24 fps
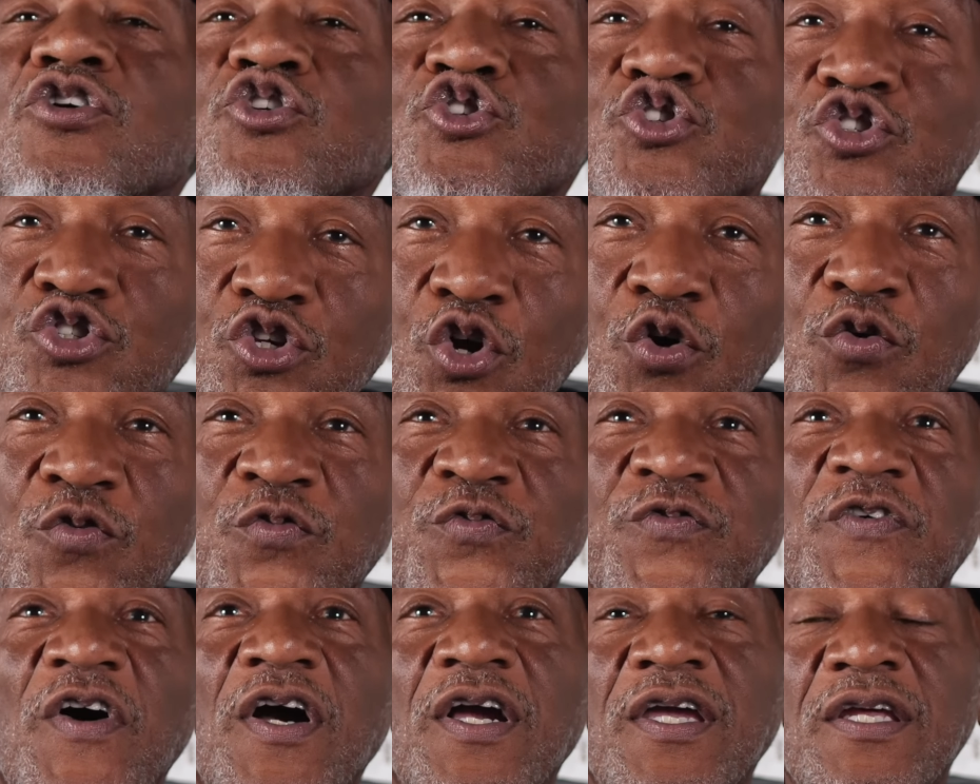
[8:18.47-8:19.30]
so
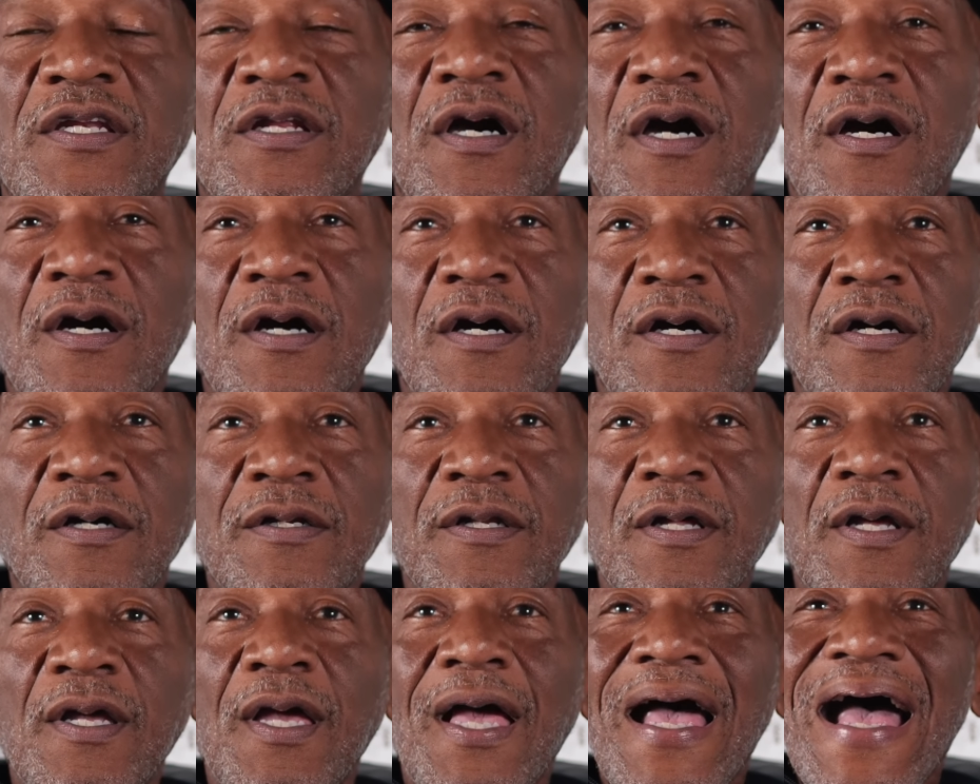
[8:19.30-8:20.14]
fucking hard.
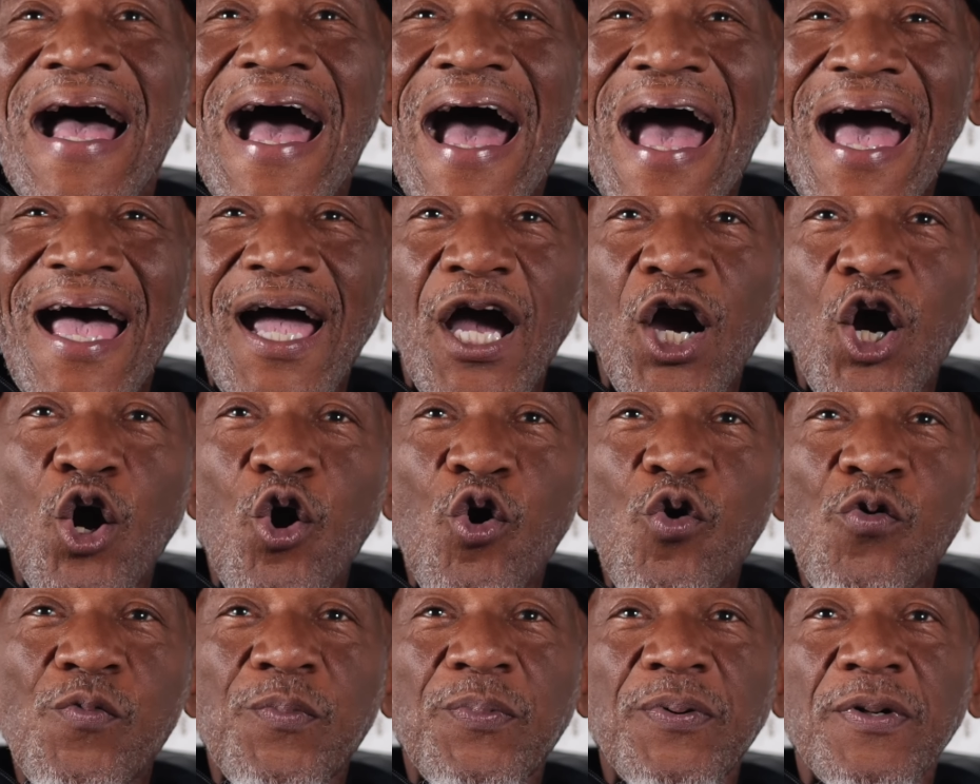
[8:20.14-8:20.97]
I
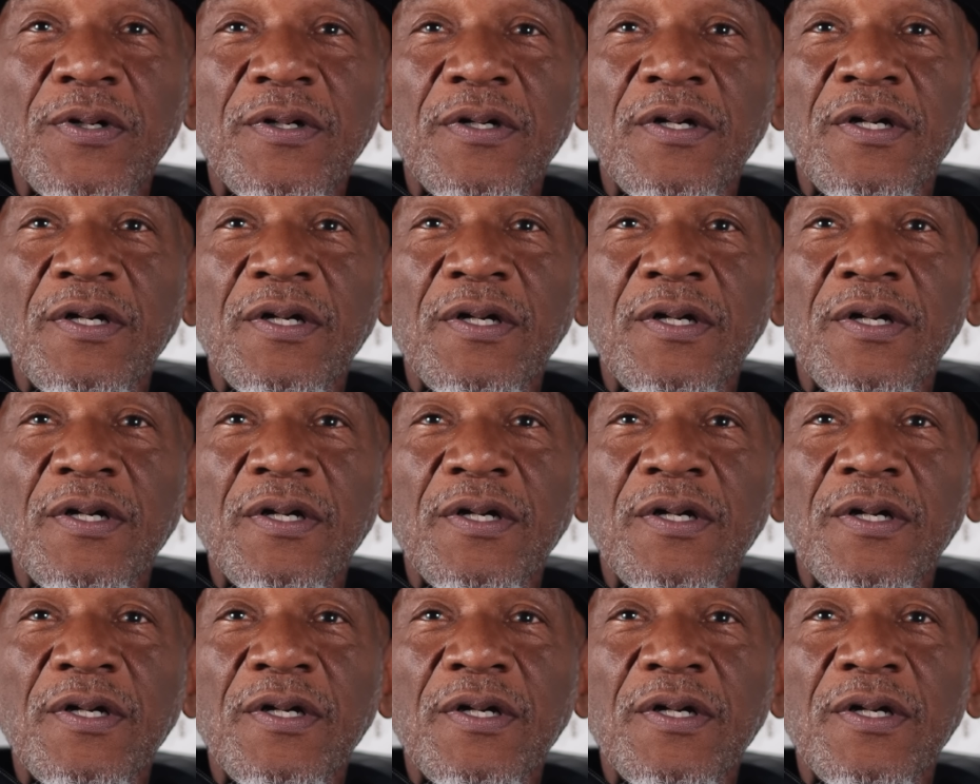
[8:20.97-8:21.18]
hope